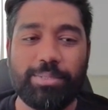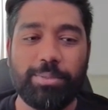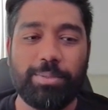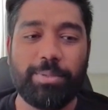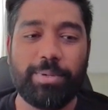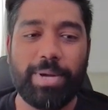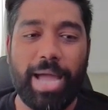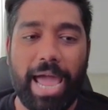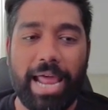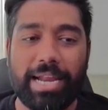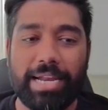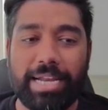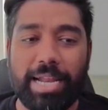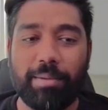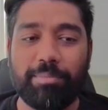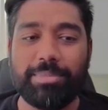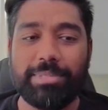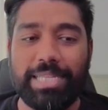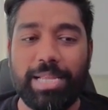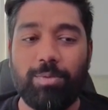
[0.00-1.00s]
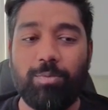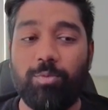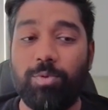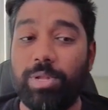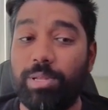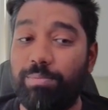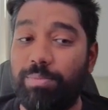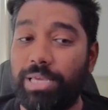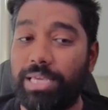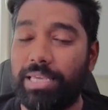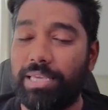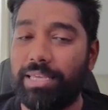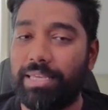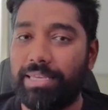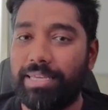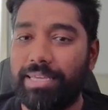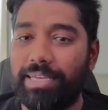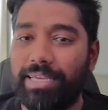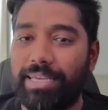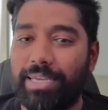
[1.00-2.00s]
to Aaron Ramsdale will
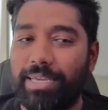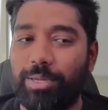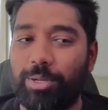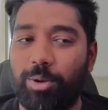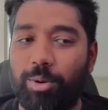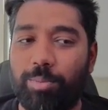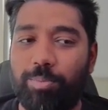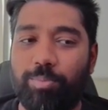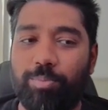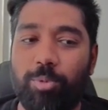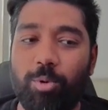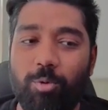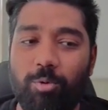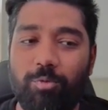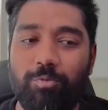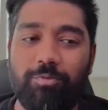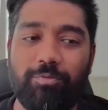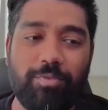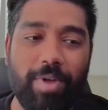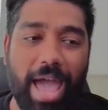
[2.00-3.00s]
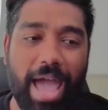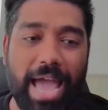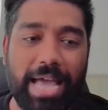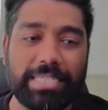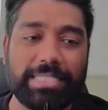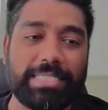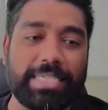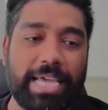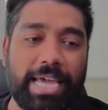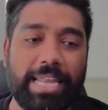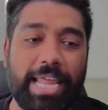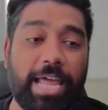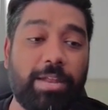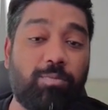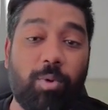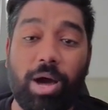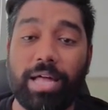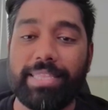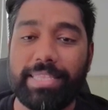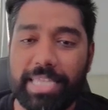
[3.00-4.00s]
be, you know, proof as an
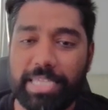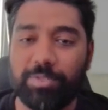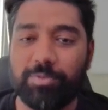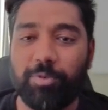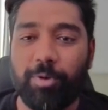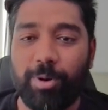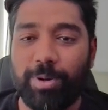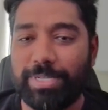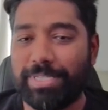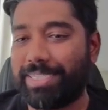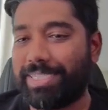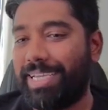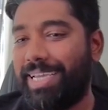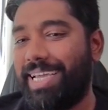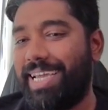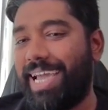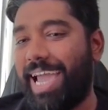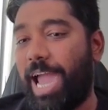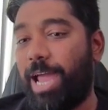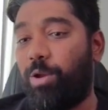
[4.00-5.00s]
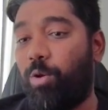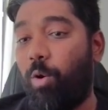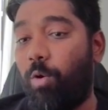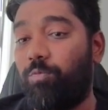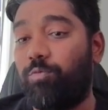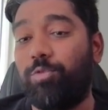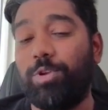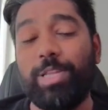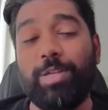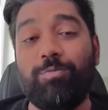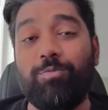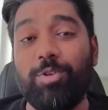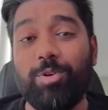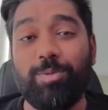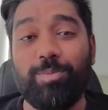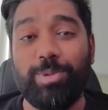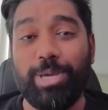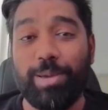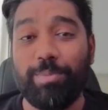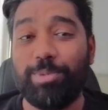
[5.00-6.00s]
advantage for us. And hopefully we
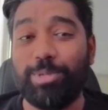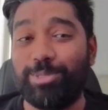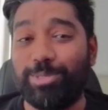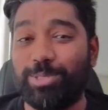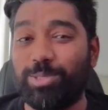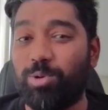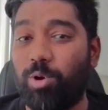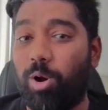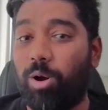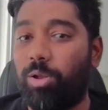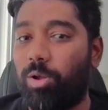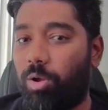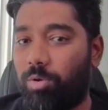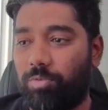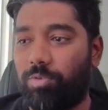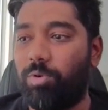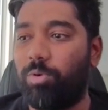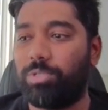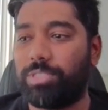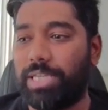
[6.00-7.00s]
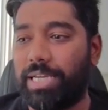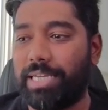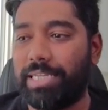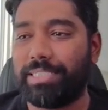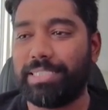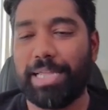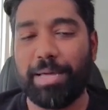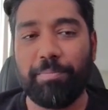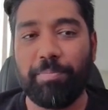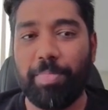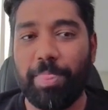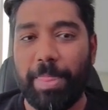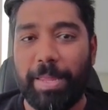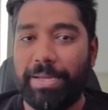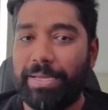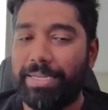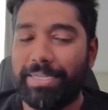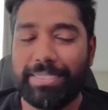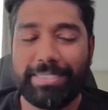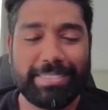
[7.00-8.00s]
will be able to score a lot of goals against them.
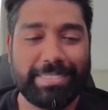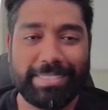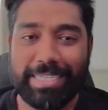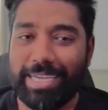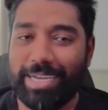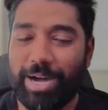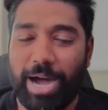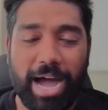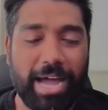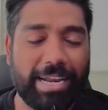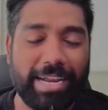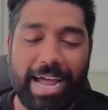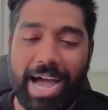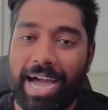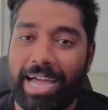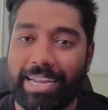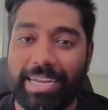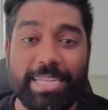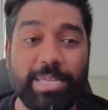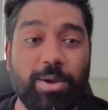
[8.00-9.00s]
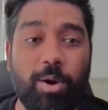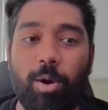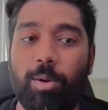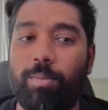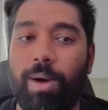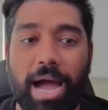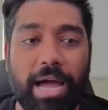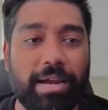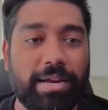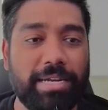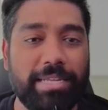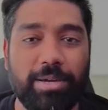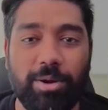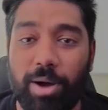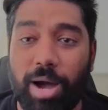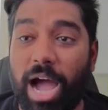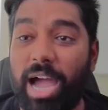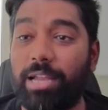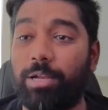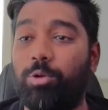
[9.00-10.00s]
I, I really hope, I really
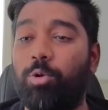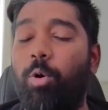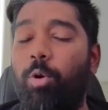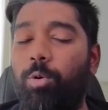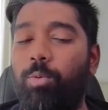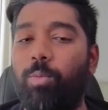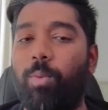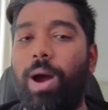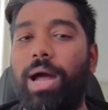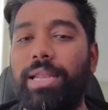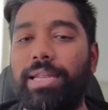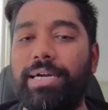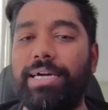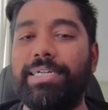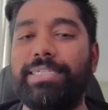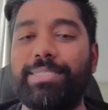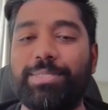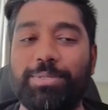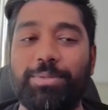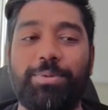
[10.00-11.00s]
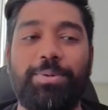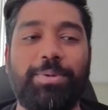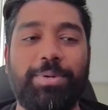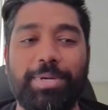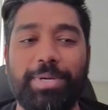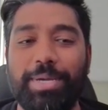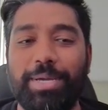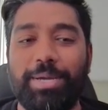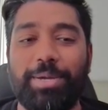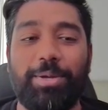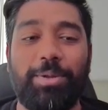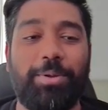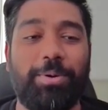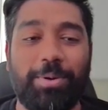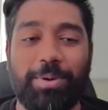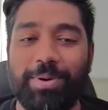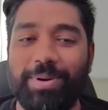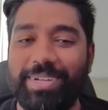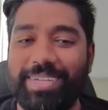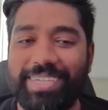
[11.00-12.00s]
hope, I don't want us to, you
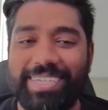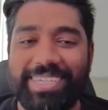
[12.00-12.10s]
know,